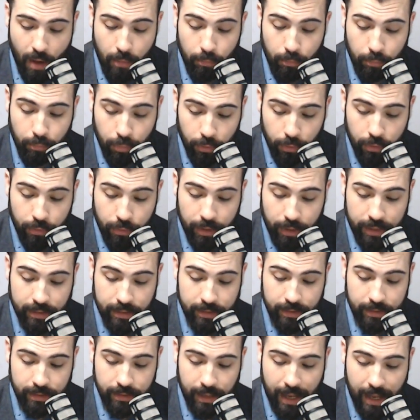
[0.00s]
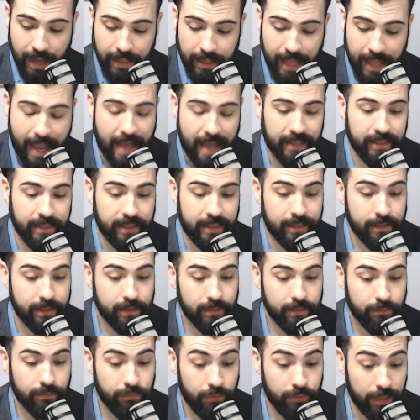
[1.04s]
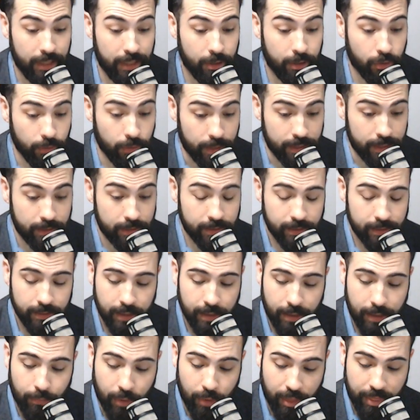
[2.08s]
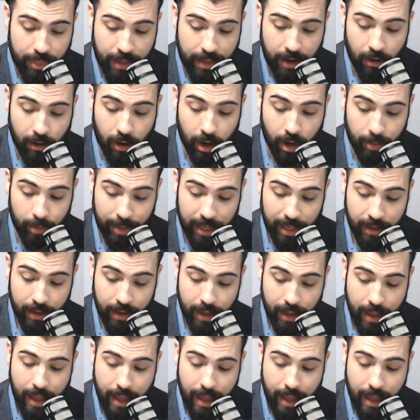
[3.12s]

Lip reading: Brutus and Cassius flee to Greece with their army,